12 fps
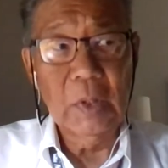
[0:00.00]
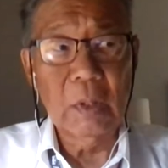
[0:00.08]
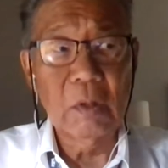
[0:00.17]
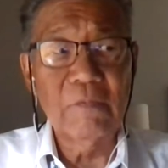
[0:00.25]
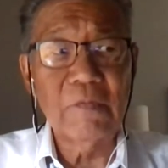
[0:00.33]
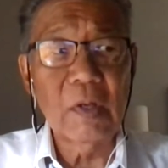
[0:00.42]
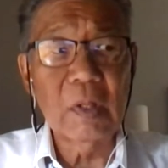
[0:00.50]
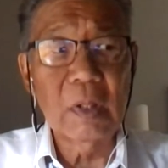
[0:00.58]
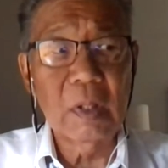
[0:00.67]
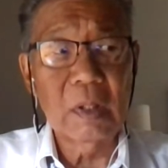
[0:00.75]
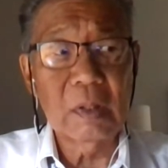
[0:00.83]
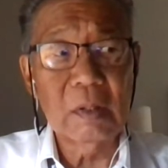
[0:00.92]
low,
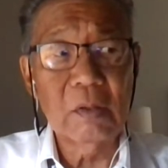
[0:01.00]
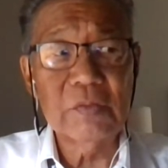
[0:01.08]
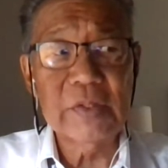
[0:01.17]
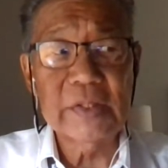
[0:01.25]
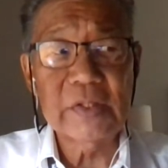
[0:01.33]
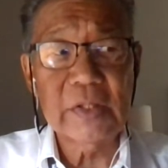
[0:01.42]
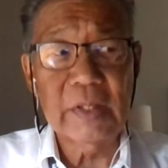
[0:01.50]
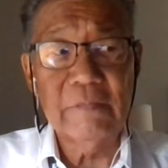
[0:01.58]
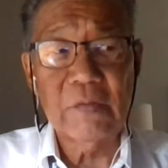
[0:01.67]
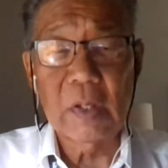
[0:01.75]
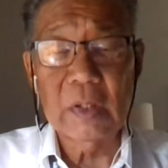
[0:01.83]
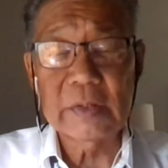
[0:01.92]
uh, low density
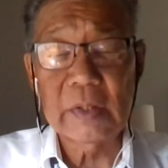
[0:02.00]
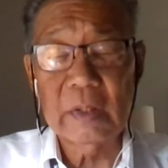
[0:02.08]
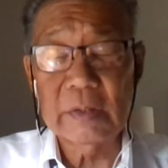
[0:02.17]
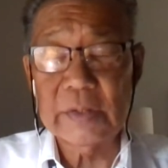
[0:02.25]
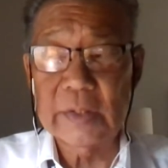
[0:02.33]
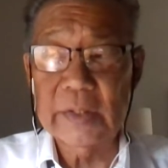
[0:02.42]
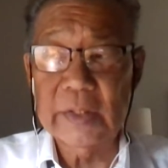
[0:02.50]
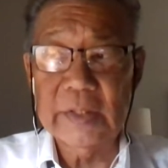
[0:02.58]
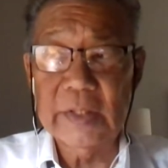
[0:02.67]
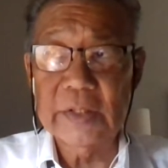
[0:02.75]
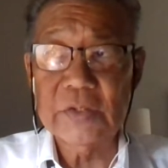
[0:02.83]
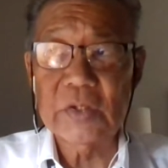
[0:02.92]
volatiles in the
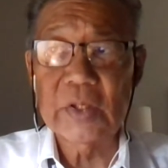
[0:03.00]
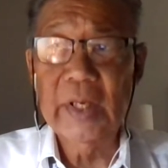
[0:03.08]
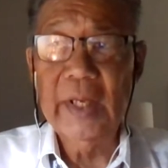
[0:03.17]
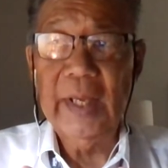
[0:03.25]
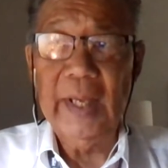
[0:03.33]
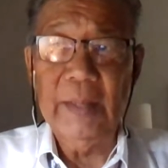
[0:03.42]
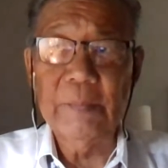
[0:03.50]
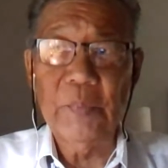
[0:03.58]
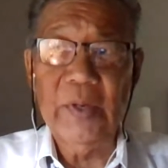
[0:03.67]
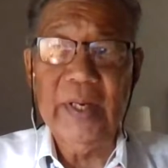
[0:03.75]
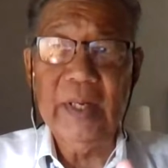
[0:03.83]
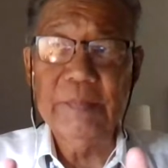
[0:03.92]
disk and
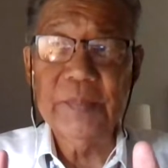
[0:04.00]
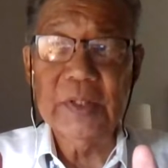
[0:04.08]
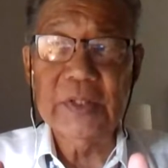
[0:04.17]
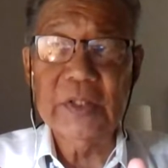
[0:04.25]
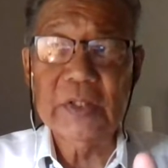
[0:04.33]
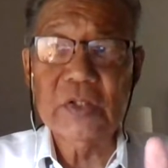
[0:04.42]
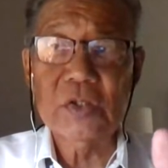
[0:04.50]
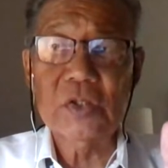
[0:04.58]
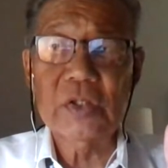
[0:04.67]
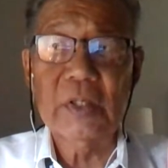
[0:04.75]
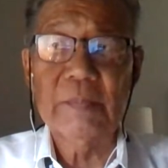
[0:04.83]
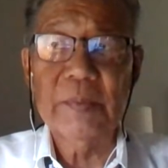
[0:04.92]
bring up the
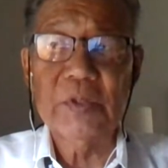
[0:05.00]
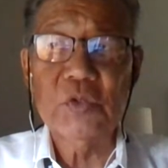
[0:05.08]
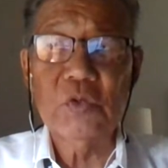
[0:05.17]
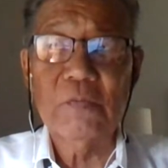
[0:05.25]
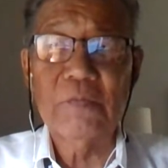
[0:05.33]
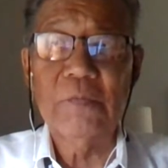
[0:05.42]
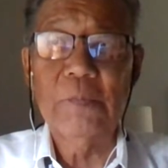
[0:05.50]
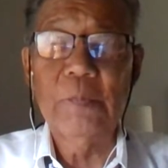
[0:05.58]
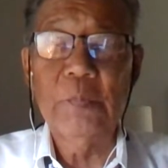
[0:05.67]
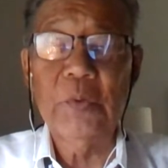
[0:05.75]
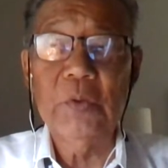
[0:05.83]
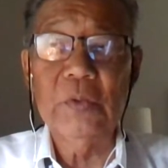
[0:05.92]
disk's temperature
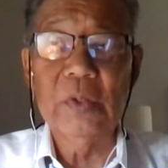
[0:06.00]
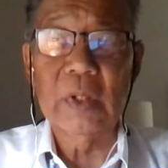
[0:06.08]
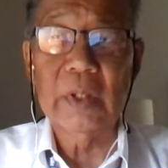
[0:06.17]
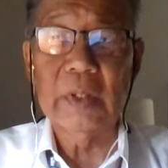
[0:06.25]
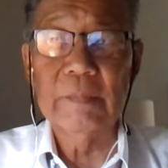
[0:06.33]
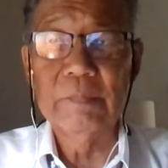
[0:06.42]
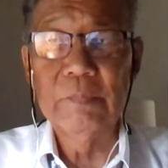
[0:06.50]
crudely.